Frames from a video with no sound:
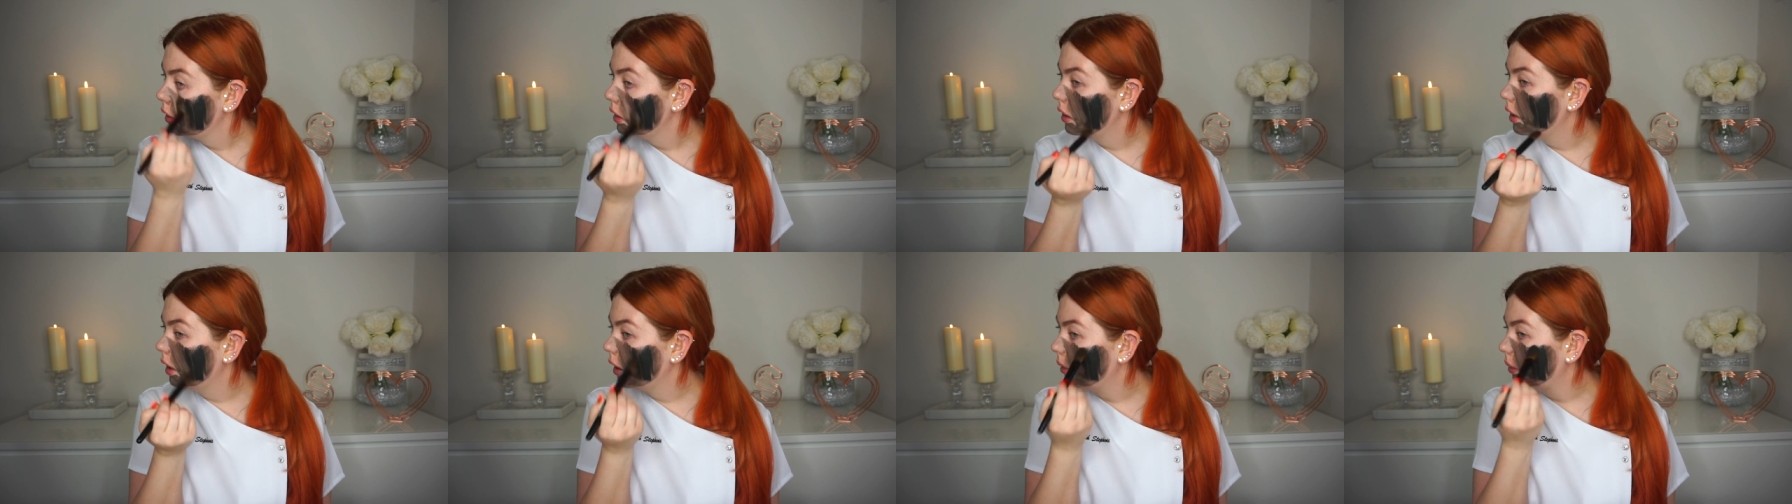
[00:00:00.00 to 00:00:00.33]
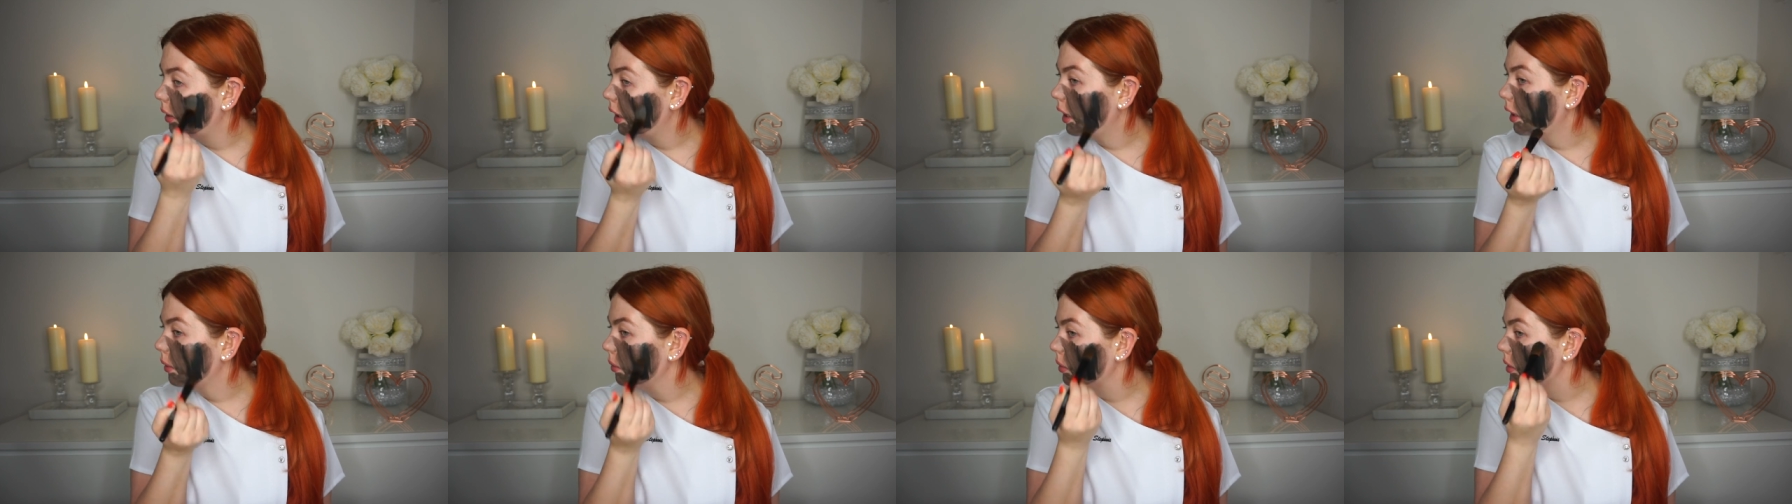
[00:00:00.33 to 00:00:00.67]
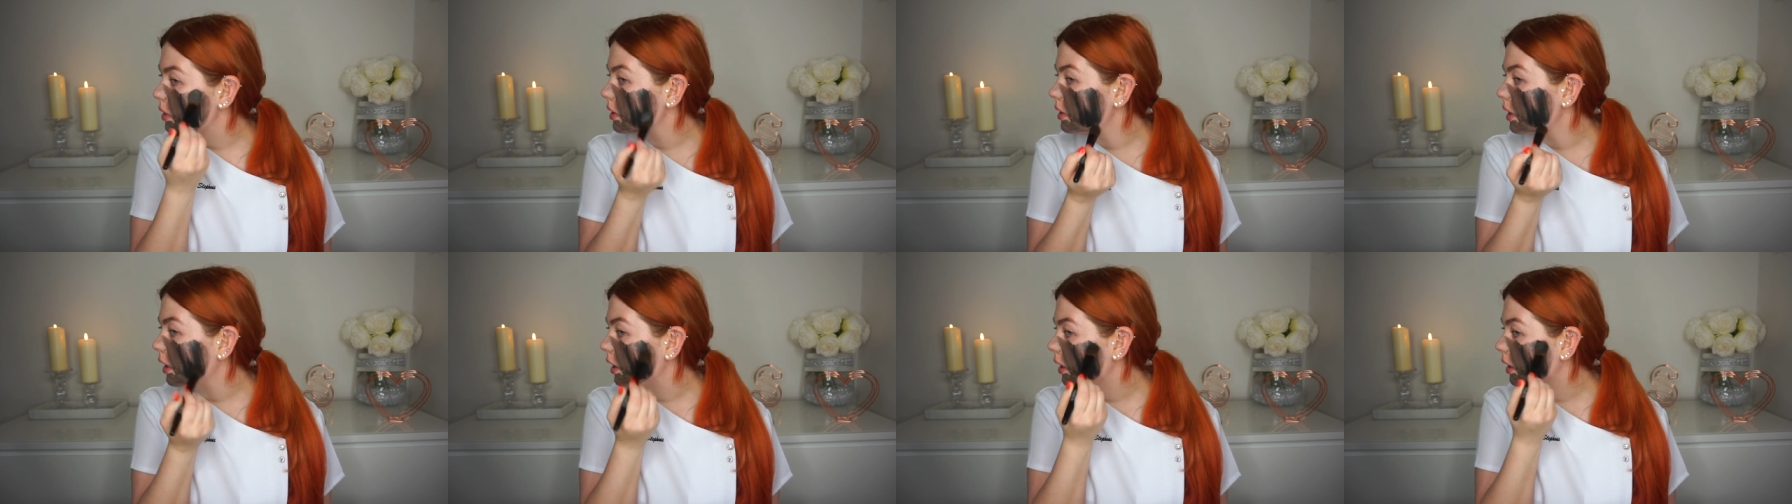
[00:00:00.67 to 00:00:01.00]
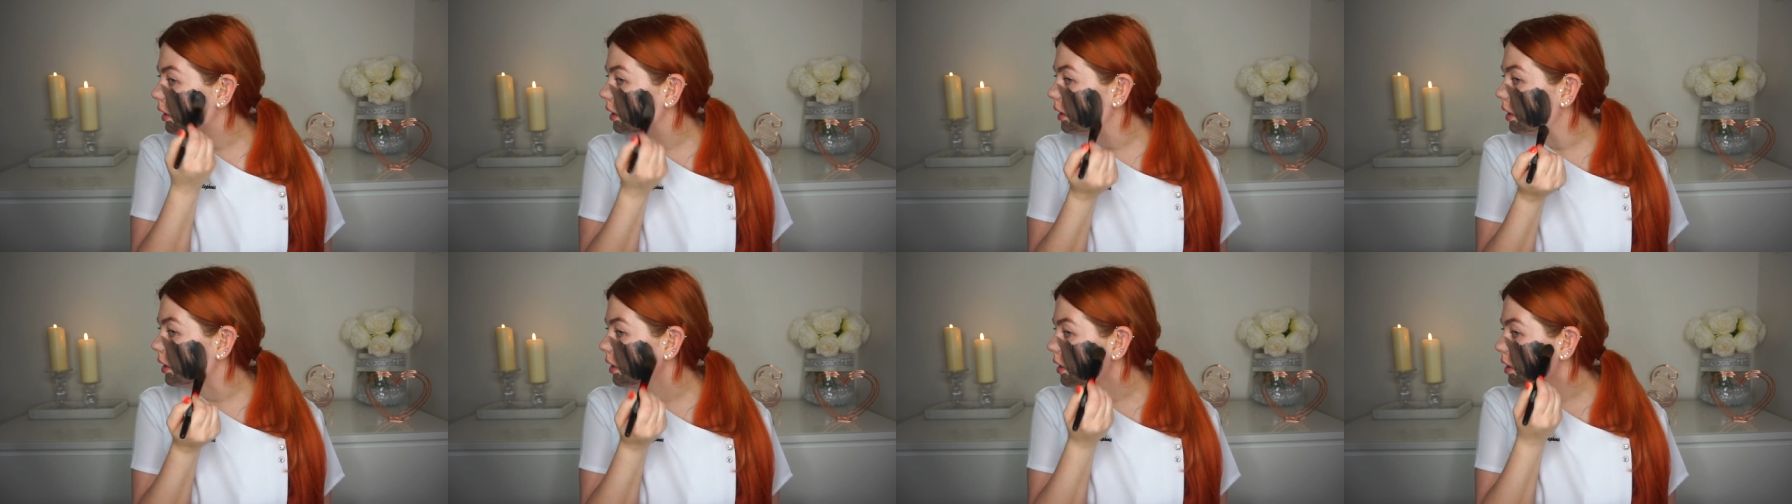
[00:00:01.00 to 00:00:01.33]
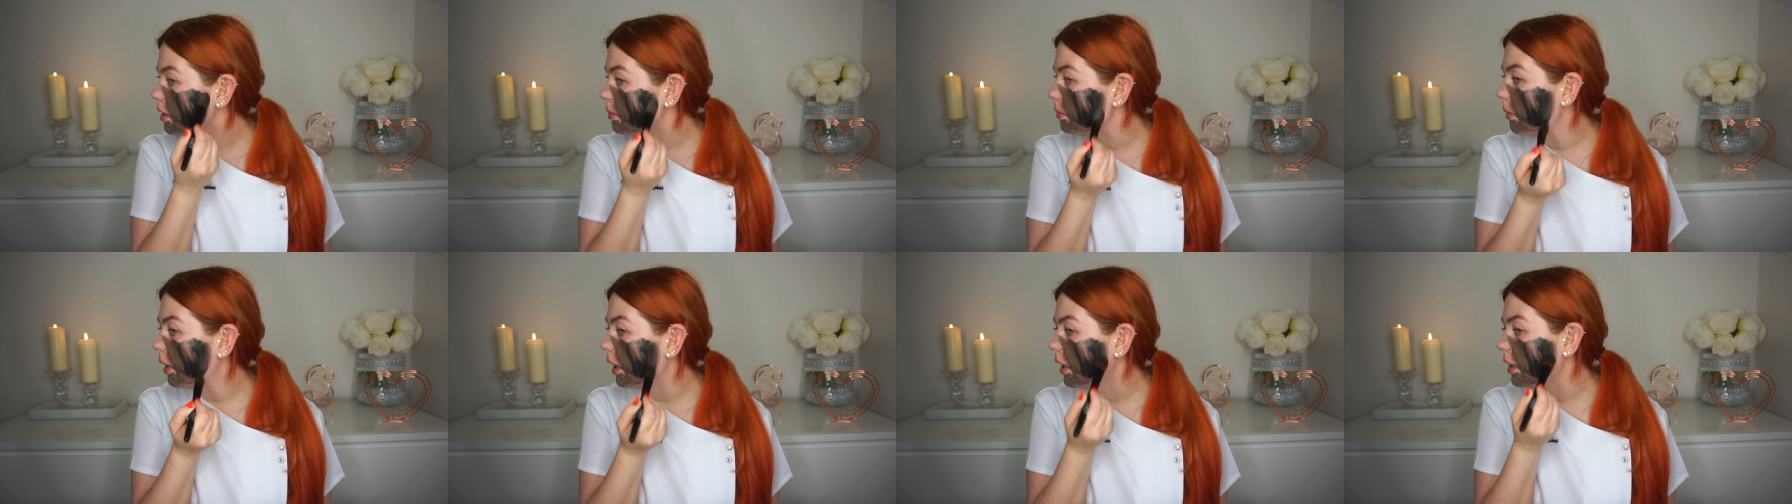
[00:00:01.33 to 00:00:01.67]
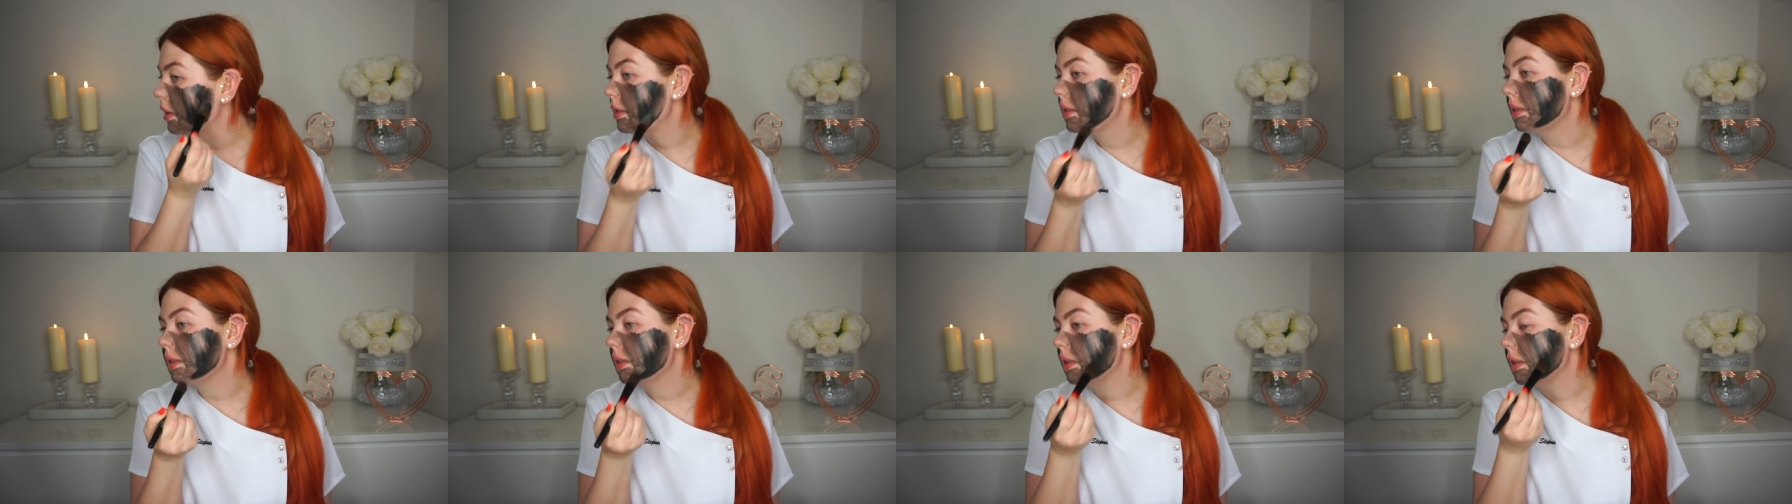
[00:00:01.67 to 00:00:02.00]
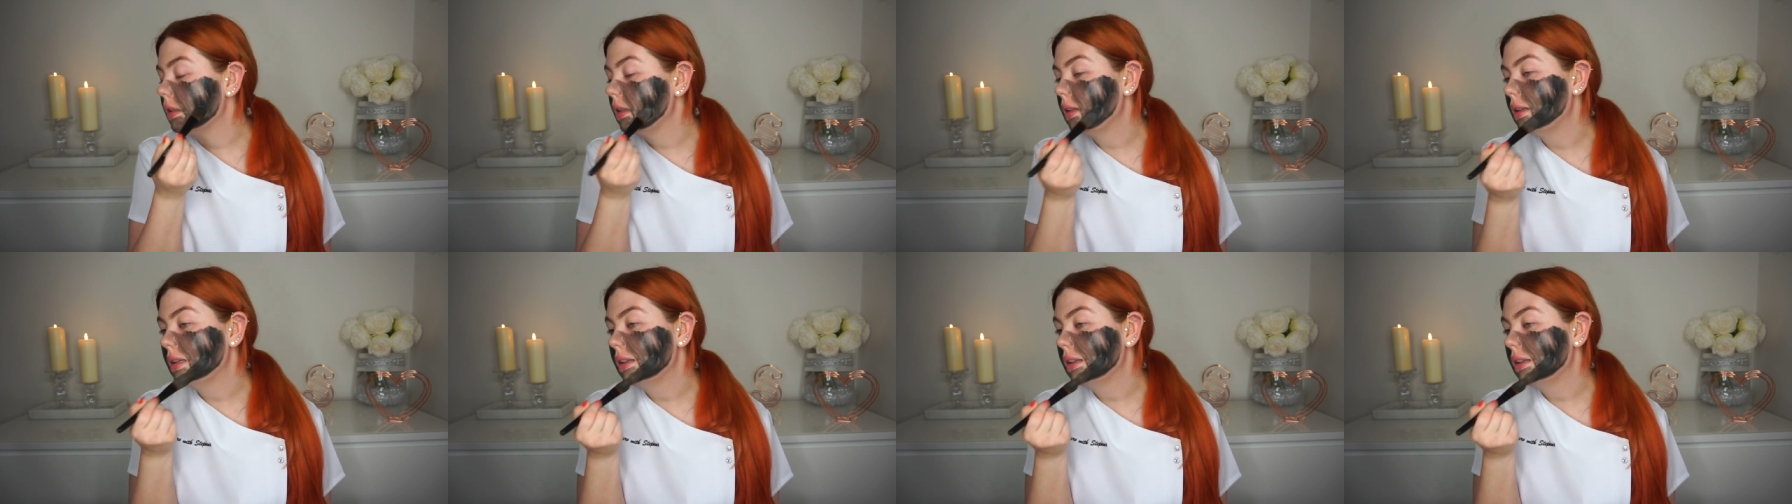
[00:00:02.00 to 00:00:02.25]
Now I would say this mask,